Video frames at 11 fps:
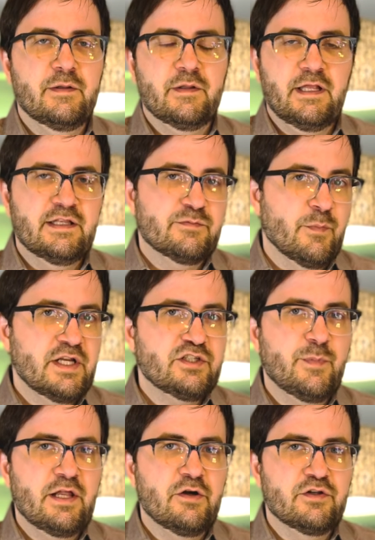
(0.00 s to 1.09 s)
it's much
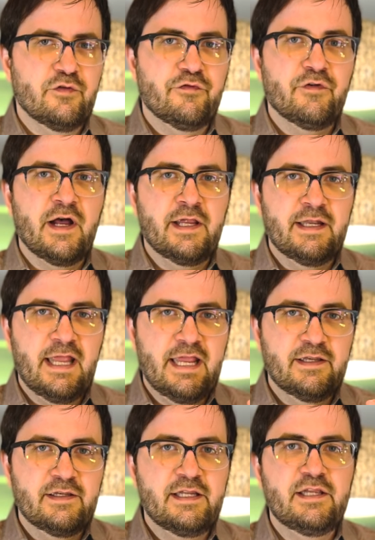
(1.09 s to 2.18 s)
better to find a
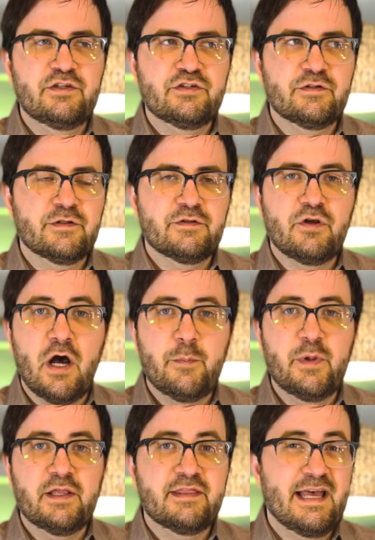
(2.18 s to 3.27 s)
niche
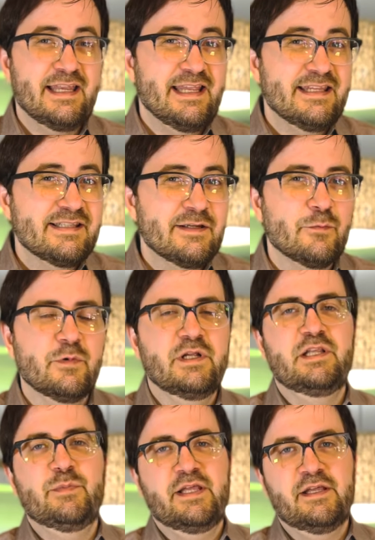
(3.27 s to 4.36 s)
topic that isn't really
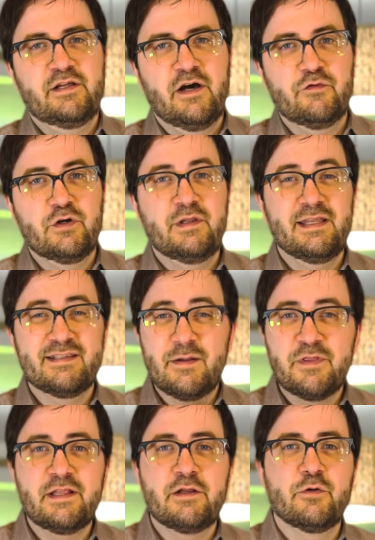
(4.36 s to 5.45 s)
being covered and
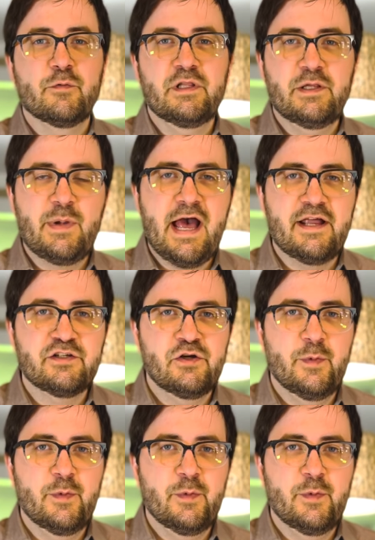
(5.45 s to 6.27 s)
something that you're really passionate